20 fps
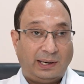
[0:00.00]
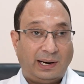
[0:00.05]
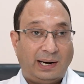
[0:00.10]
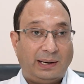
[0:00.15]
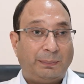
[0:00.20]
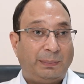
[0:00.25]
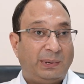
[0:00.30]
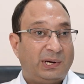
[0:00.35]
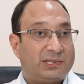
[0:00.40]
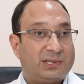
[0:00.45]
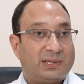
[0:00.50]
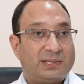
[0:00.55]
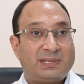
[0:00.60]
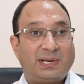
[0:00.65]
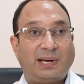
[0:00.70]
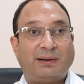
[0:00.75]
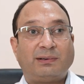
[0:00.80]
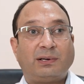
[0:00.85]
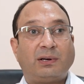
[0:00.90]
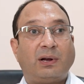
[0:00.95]
and patients
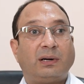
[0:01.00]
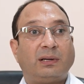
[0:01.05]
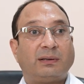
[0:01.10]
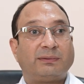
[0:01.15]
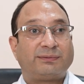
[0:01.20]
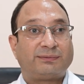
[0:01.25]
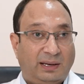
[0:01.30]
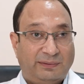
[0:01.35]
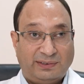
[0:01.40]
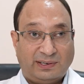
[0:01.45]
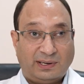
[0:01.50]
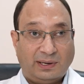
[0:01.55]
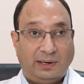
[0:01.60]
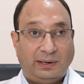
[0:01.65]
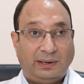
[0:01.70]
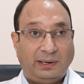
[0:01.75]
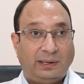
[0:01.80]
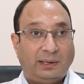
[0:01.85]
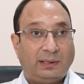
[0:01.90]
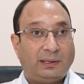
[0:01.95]
have a lot of difficulty
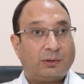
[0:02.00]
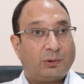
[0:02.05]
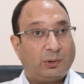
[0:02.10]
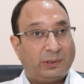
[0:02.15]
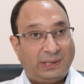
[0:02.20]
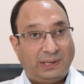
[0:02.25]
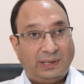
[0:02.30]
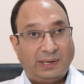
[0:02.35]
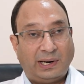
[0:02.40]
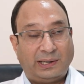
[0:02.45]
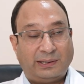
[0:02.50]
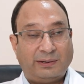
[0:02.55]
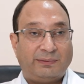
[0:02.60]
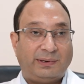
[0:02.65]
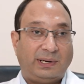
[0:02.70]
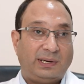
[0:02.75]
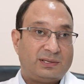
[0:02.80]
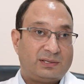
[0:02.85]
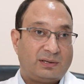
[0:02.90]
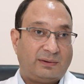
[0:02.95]
in routine
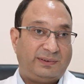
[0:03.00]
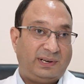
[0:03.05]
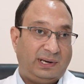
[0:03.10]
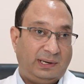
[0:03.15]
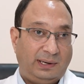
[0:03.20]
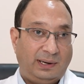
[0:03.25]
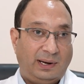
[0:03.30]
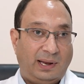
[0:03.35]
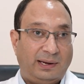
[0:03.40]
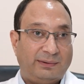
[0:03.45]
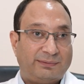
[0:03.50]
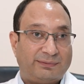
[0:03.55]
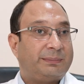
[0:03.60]
activities of daily life.